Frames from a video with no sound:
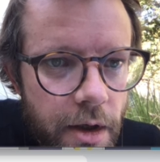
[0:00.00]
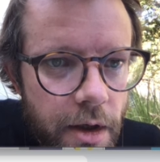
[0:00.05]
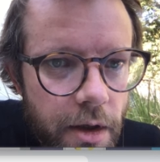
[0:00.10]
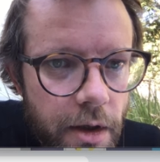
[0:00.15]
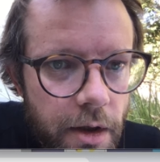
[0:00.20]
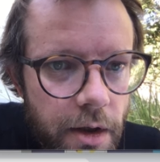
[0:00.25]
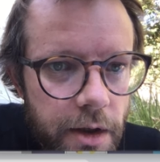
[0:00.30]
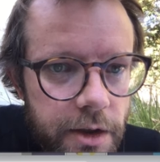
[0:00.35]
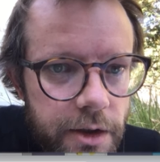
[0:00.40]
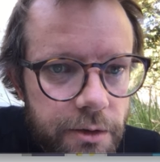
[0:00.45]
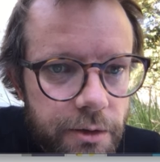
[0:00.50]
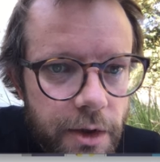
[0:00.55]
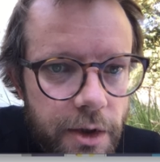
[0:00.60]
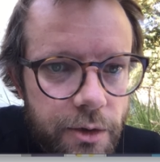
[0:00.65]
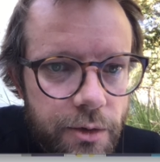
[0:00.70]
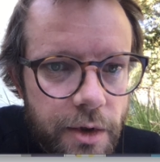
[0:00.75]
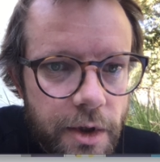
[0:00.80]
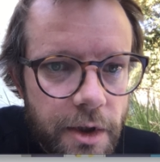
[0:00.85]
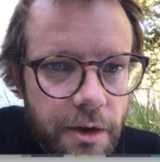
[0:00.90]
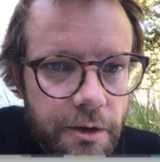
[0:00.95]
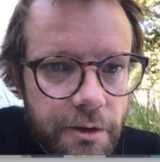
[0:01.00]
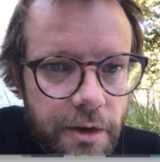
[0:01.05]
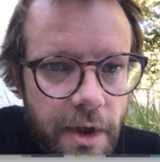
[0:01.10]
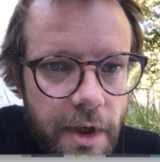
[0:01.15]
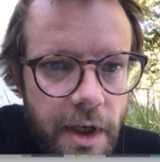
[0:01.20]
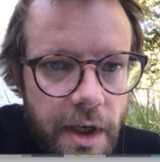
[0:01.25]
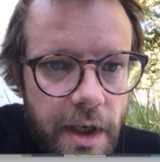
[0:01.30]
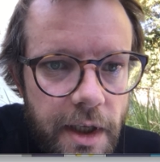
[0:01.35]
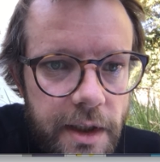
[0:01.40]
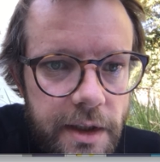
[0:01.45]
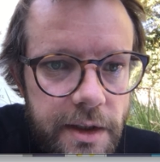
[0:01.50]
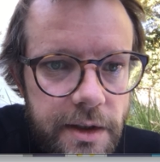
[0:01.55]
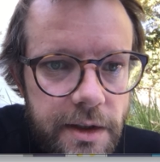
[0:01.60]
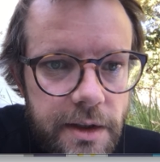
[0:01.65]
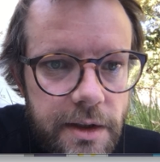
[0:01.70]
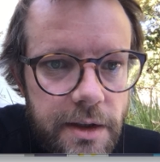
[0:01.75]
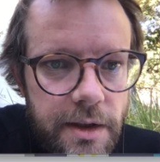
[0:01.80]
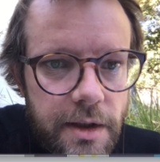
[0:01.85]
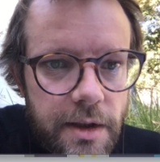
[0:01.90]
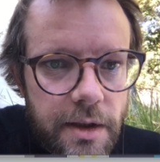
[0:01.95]
Funds fetch rev as
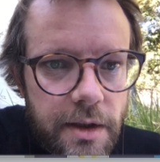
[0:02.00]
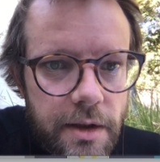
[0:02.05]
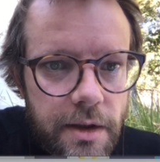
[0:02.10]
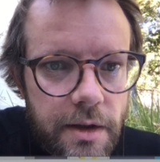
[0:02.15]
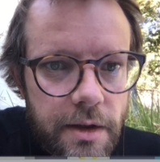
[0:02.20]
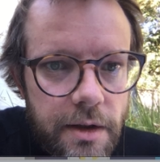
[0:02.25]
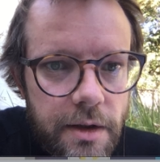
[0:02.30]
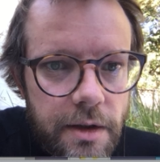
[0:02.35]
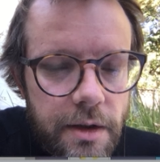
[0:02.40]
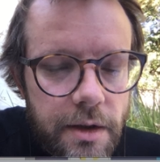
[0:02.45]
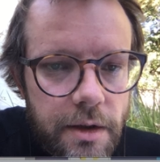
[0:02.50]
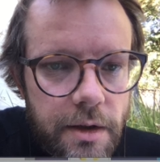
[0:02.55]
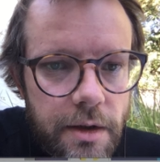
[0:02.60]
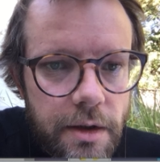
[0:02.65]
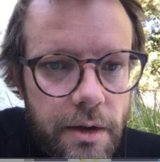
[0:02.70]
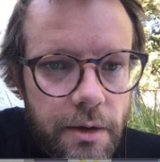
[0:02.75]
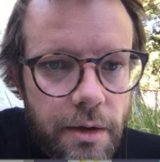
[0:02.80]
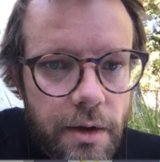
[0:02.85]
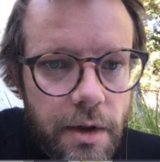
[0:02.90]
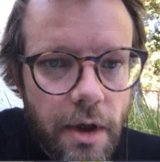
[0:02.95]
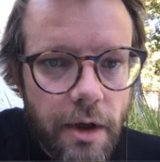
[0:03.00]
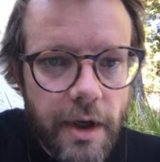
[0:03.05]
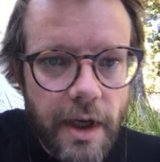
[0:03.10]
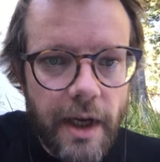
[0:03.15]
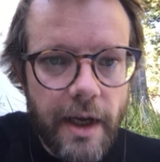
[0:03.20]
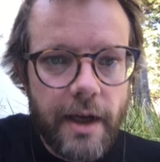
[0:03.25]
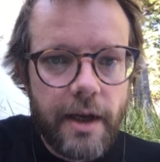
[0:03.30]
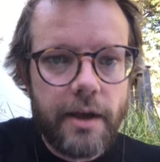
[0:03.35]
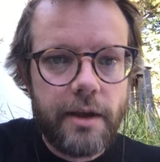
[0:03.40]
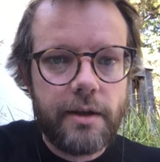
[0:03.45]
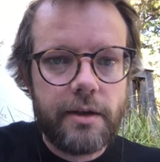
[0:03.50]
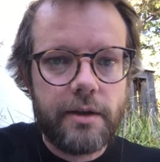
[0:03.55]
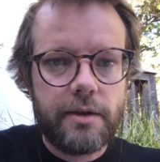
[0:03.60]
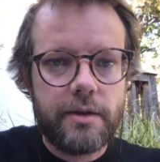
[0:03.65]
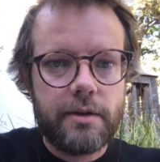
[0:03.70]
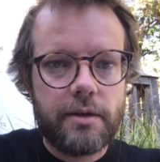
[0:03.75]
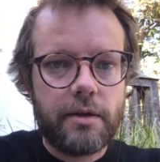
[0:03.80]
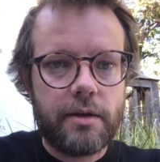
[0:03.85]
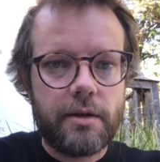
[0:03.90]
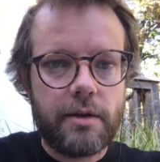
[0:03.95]
equal. Okay,
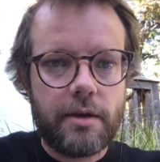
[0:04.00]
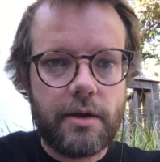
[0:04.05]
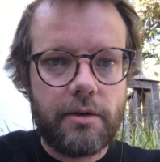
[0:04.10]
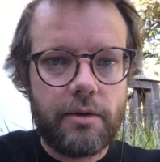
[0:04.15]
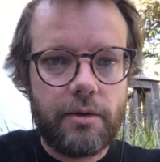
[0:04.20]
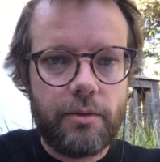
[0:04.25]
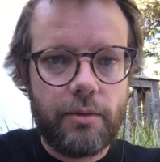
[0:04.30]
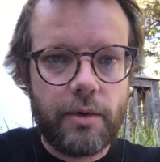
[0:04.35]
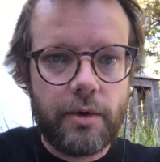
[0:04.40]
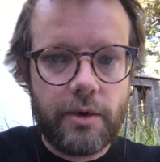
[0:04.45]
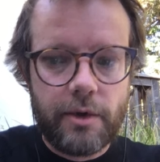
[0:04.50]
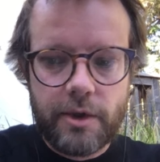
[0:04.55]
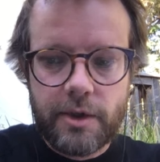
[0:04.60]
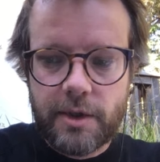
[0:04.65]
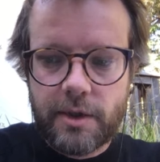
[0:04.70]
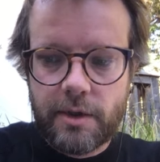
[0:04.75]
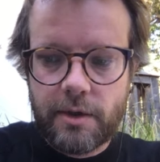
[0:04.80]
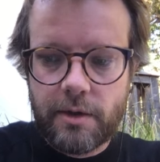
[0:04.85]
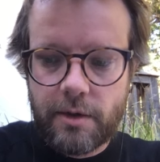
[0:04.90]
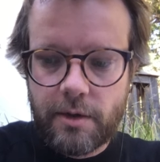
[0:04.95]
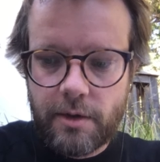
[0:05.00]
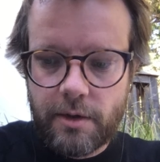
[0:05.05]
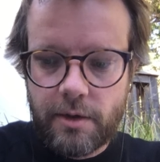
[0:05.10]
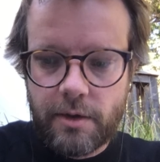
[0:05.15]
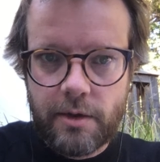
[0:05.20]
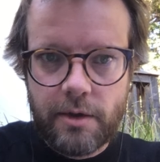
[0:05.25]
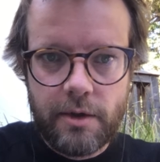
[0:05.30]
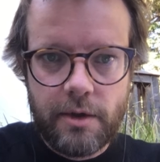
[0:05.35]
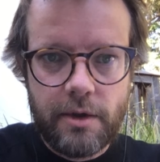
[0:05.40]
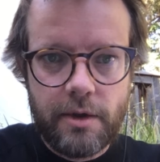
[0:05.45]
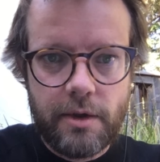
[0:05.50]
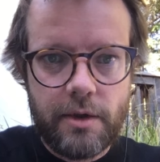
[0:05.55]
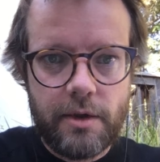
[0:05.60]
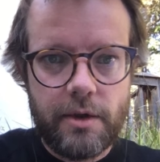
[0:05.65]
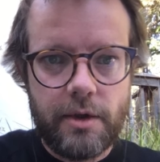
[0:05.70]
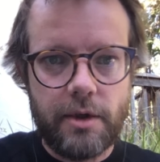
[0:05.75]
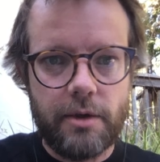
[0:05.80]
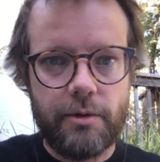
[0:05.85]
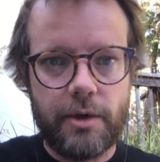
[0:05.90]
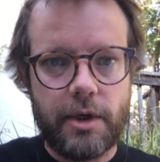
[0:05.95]
that's not how it works.
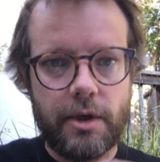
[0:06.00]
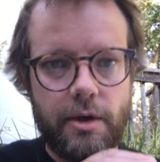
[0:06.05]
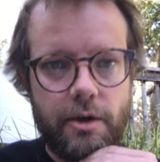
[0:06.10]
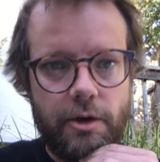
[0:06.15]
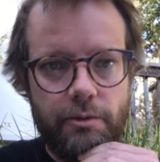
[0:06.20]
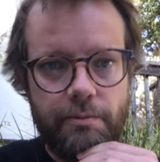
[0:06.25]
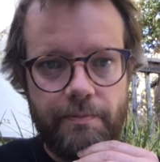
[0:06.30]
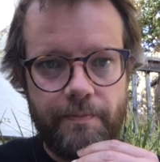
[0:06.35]
Here we go.